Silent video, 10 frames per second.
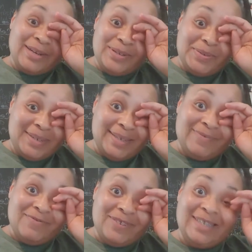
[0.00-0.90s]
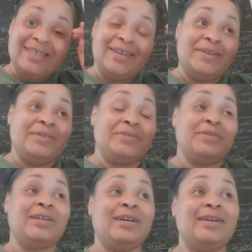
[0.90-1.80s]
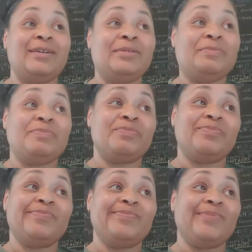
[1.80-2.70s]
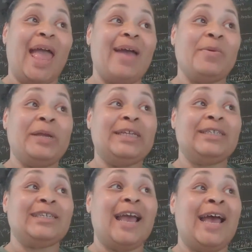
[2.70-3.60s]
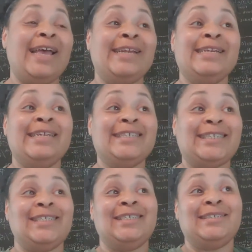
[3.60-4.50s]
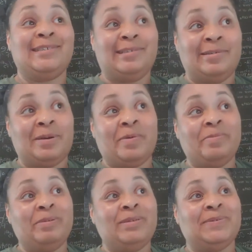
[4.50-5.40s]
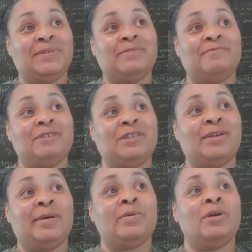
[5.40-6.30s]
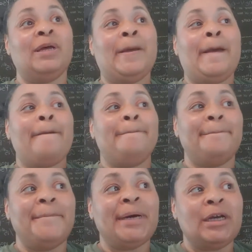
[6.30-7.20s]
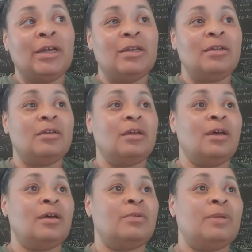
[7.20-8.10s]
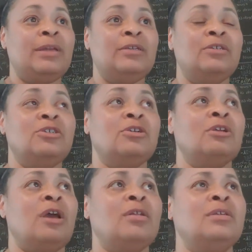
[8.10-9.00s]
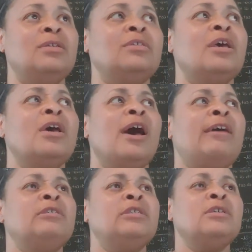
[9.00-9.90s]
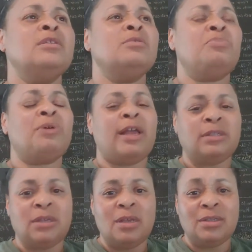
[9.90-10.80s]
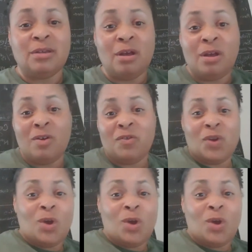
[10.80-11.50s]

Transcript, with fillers: to do this video, um, which I initially didn't know I would be doing a video, but um, I need to show y'all this. I was in the process of